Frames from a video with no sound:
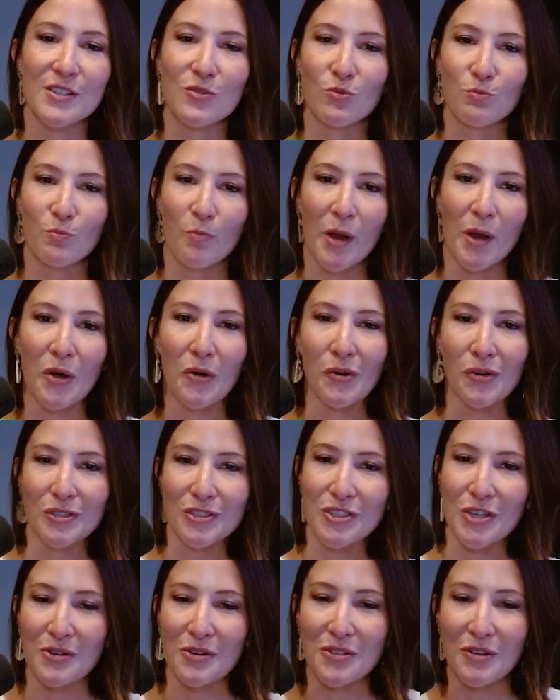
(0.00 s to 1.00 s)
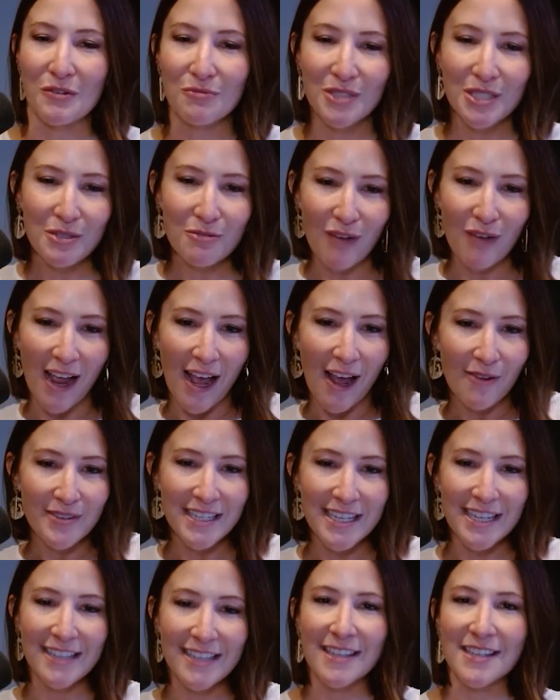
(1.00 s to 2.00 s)
barrel chairs are really
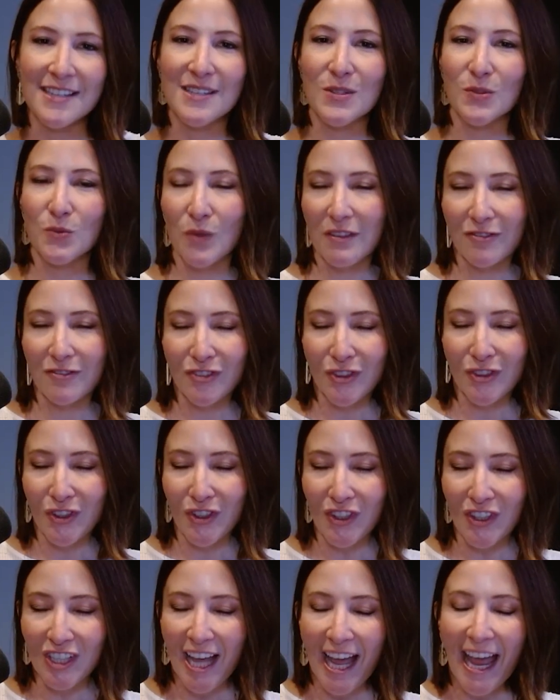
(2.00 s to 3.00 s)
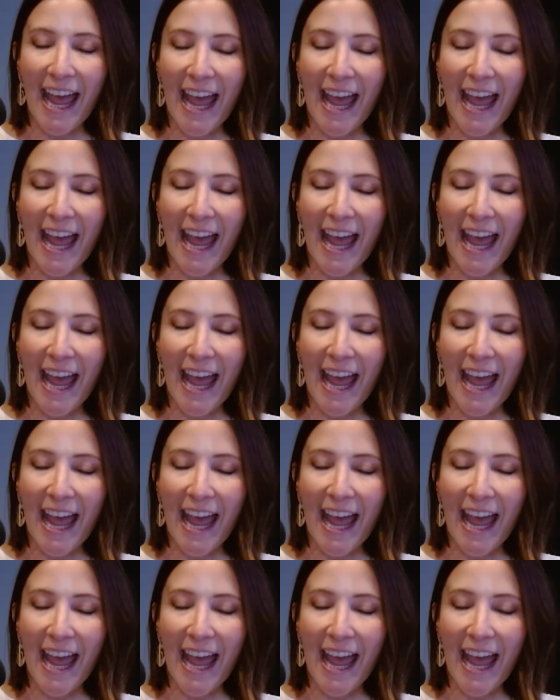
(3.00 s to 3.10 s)
rounded, they swivel,